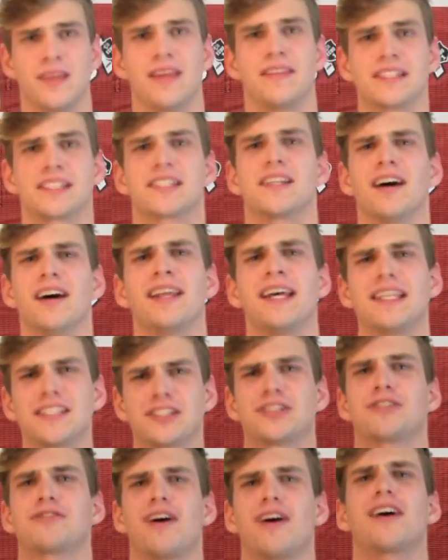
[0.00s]
This gun has a
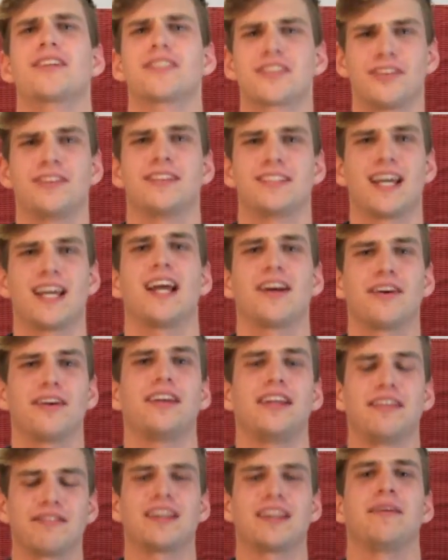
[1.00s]
structural
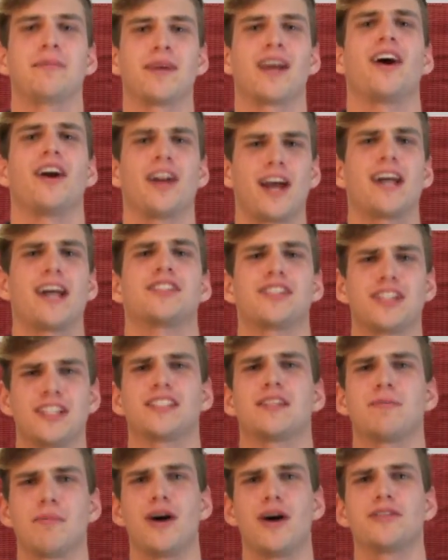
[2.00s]
integrity of Kim Kardashian's
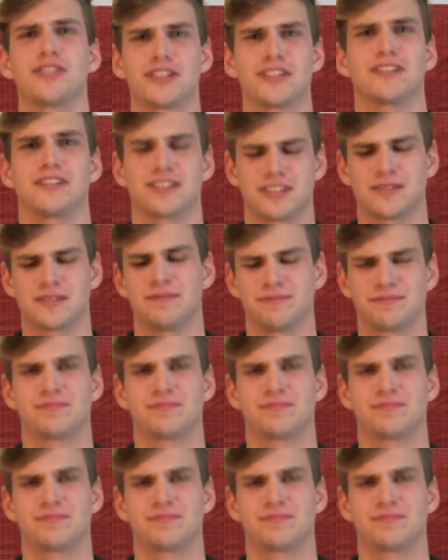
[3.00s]
emotions.